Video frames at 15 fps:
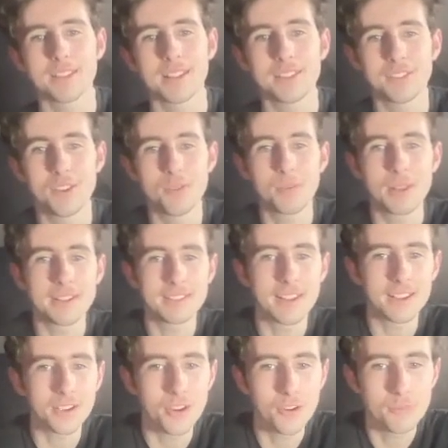There's no place
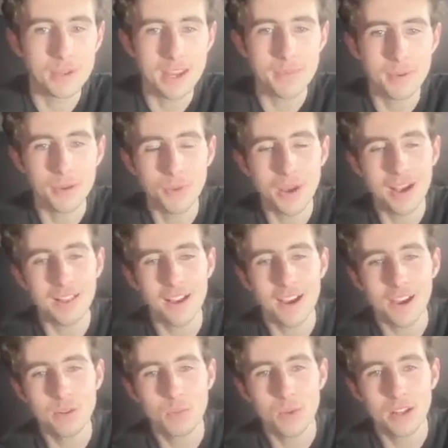like home, neighbor. Well,
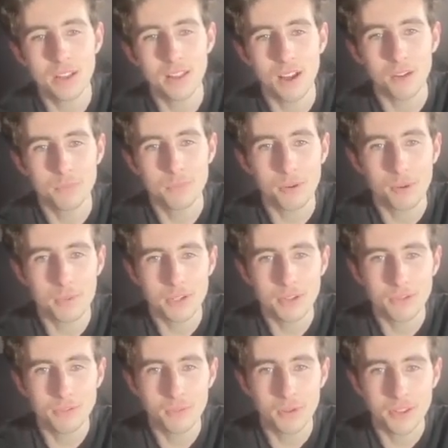I will. I'll probably
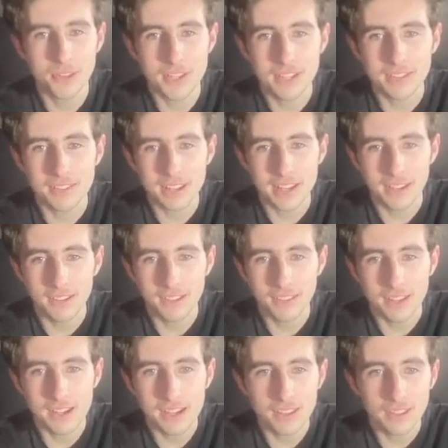use one of these in
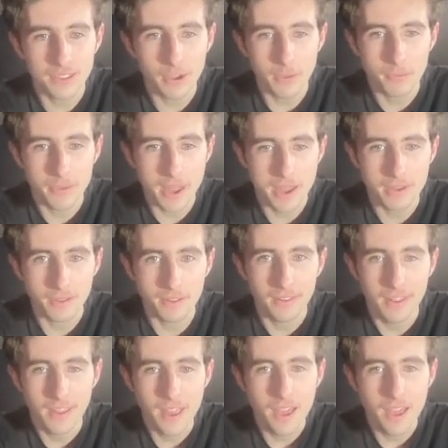the thumbnail.